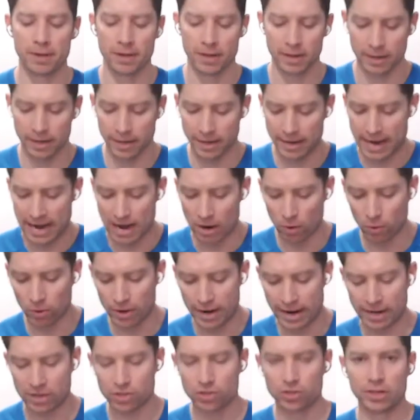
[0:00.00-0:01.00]
and how we're
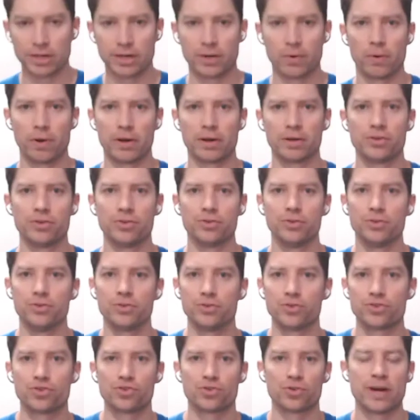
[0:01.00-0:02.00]
actually going to
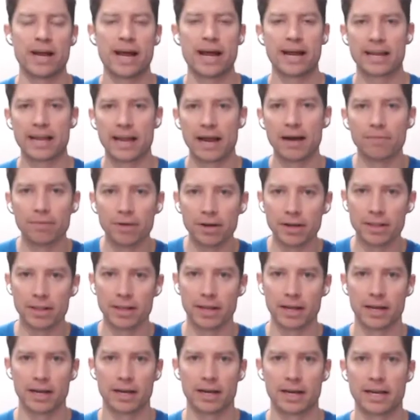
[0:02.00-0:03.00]
track
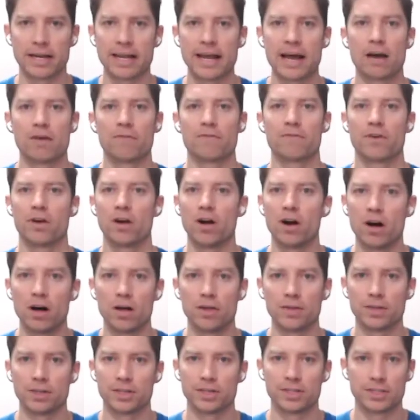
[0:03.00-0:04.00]
everything and account for all
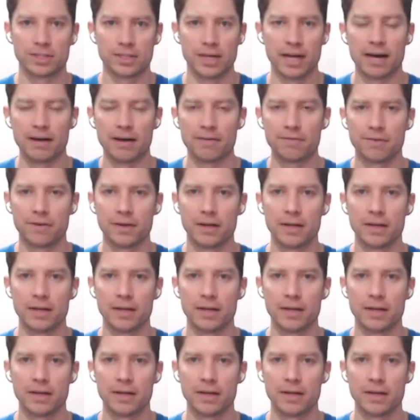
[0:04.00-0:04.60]
the stuff.